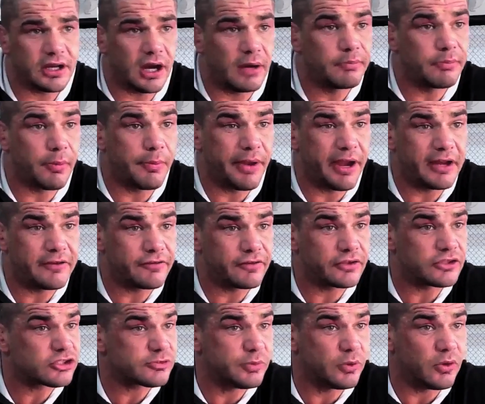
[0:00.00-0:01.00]
unprepared for
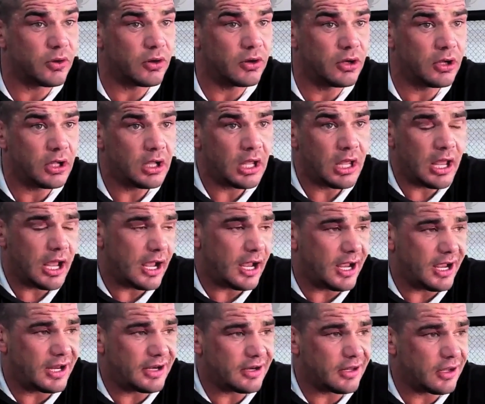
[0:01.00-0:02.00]
the sport,
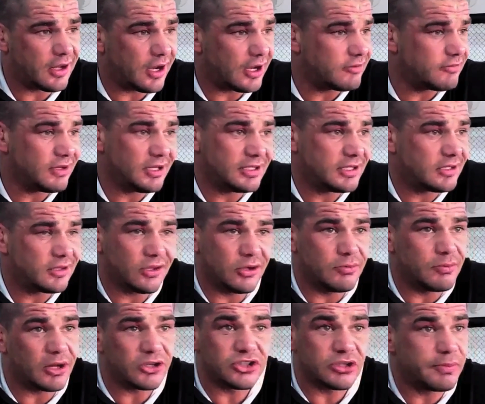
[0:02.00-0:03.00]
and I really didn't know
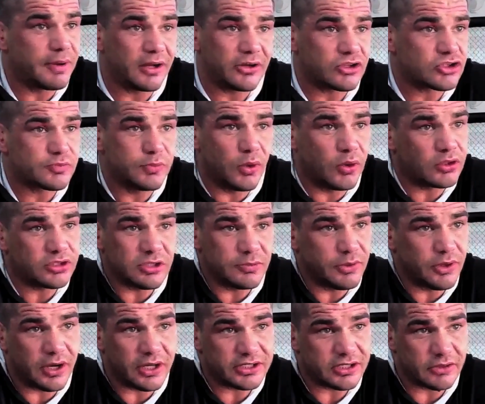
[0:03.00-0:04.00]
much about the sport, to be
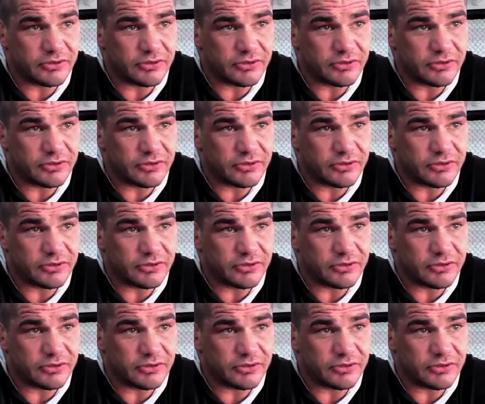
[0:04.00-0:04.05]
honest.